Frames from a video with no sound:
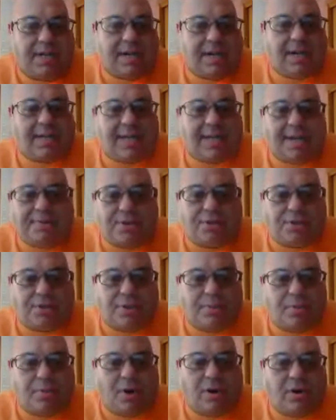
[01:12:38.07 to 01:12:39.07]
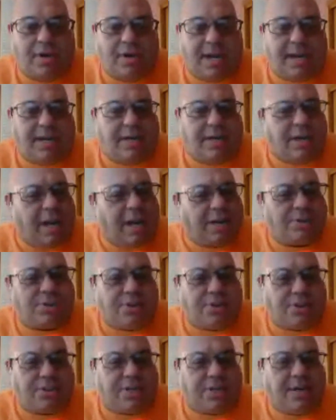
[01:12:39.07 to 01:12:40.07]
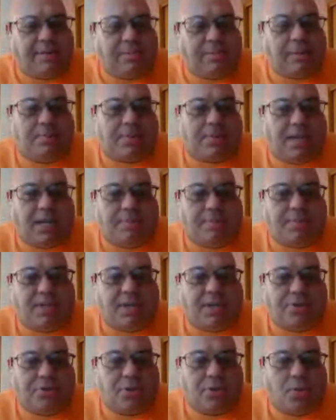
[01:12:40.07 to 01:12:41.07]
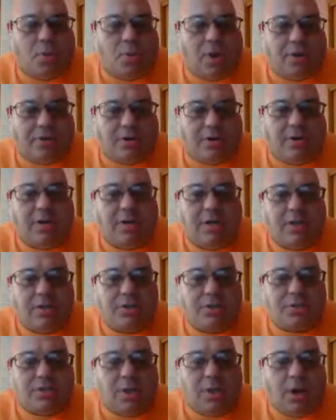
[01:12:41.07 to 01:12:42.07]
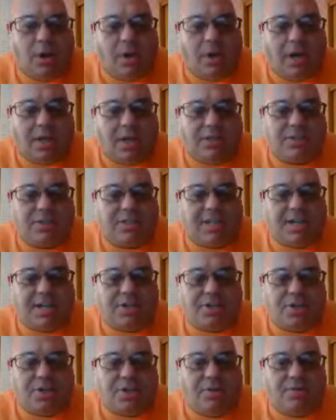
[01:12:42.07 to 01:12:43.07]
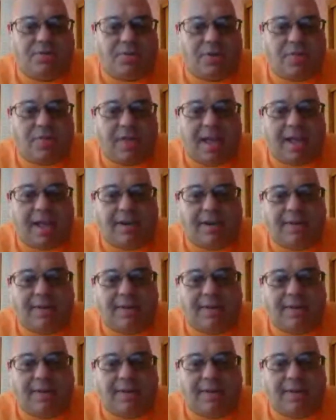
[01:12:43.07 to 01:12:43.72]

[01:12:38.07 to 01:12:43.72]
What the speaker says: Got a game scheduled tomorrow night. Not sure it's going to be played because of the weather. So stay tuned for that